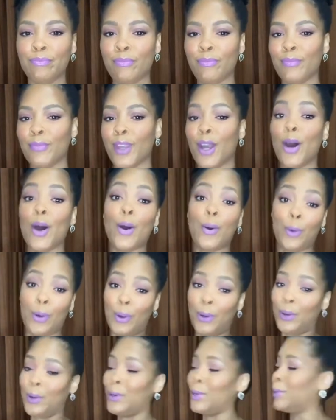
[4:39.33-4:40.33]

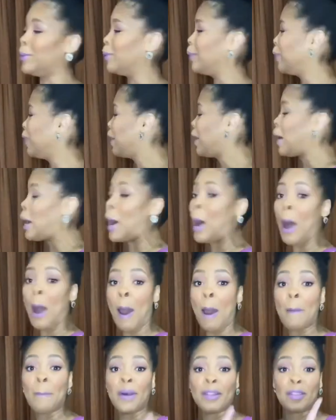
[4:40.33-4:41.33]
Oh,
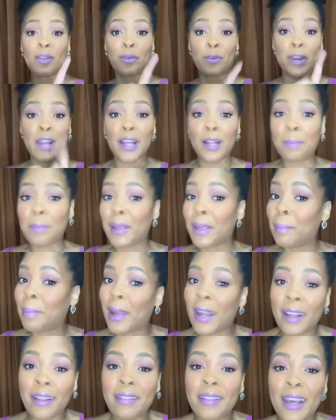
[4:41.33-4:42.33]
but the real big
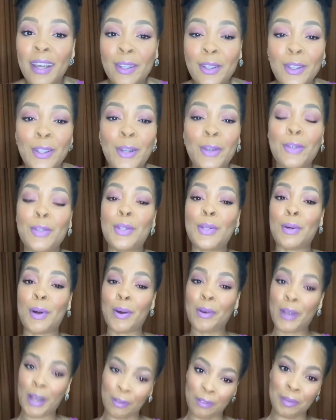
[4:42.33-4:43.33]
bang thank you goes to
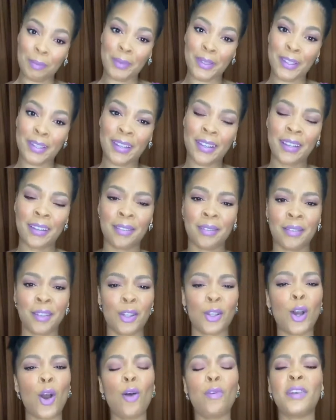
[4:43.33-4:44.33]
our government.
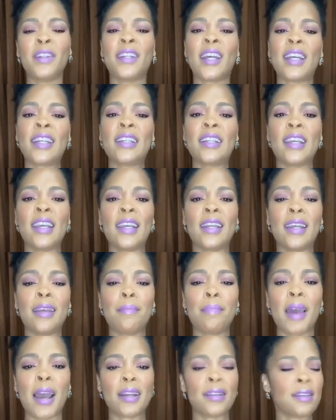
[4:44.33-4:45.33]
COVID-19
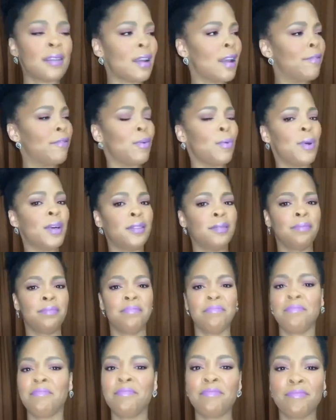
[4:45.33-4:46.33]
impacted everyone,
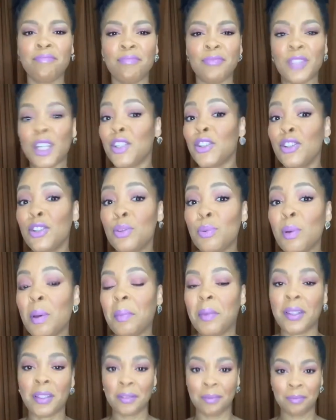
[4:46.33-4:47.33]
not just
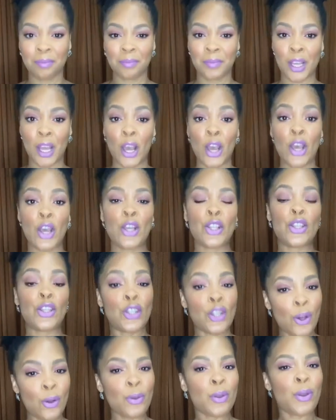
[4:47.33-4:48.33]
women.
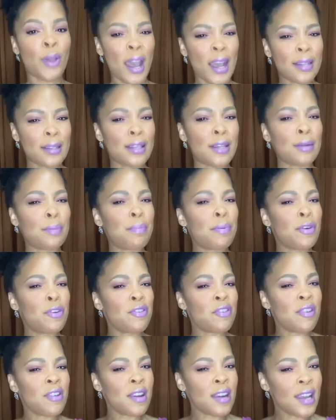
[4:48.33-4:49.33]
So you acted
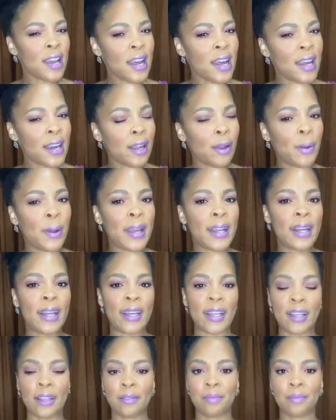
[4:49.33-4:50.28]
pretty quickly.